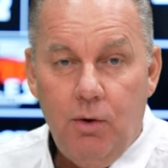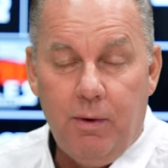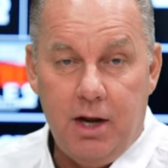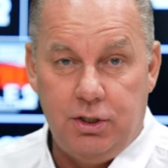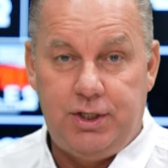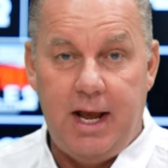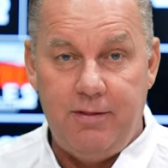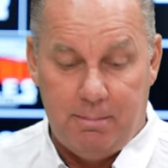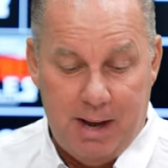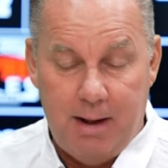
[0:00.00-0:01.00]
We
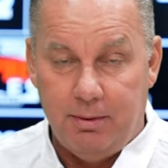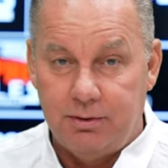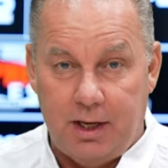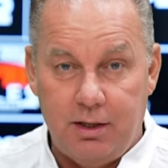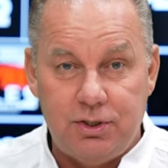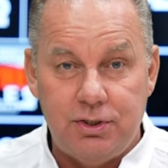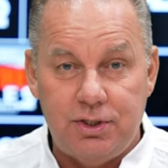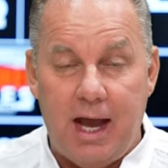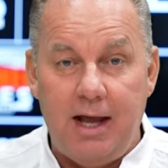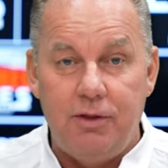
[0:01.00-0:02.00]
understand the Bible tells us
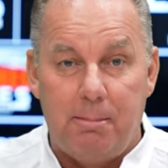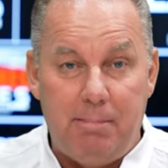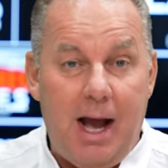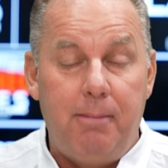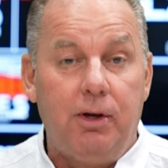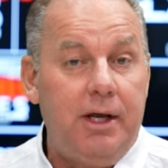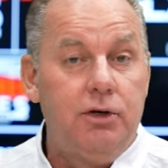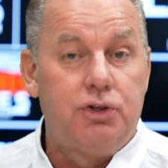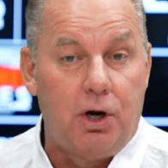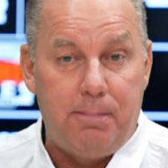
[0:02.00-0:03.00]
that the Bible
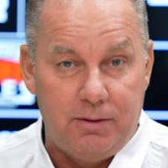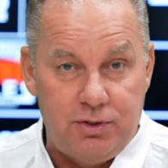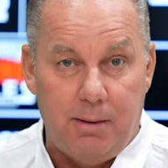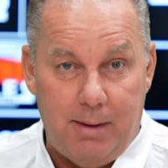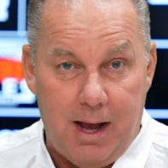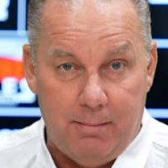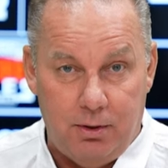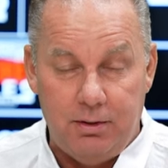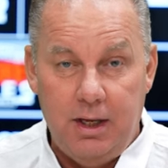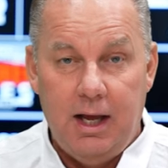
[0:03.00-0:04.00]
interprets the
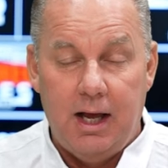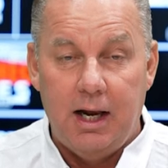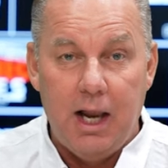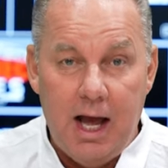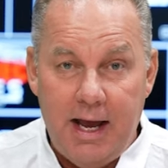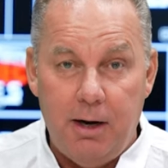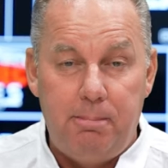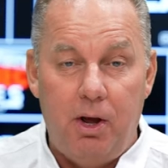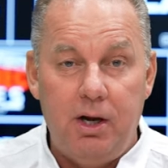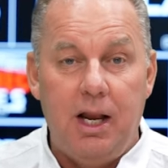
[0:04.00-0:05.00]
Bible, a line
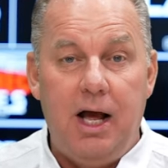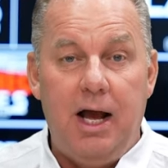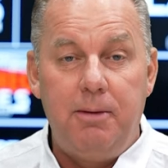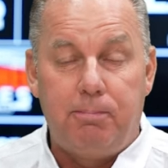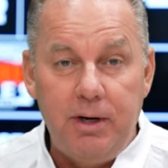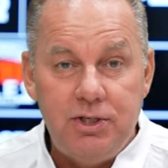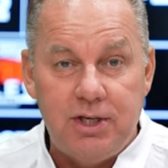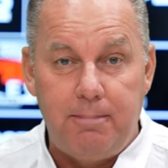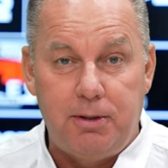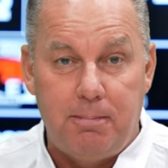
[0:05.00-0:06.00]
upon line,
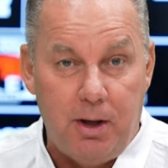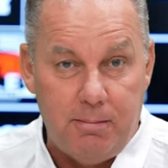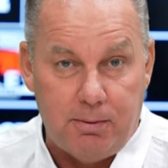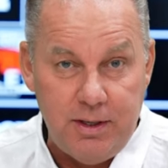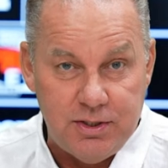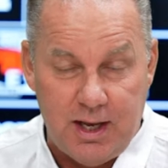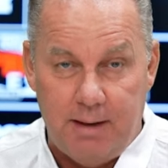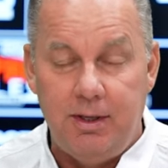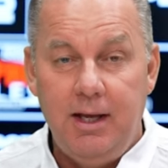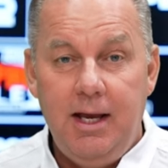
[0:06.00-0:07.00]
precept upon
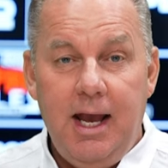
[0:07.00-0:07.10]
precept.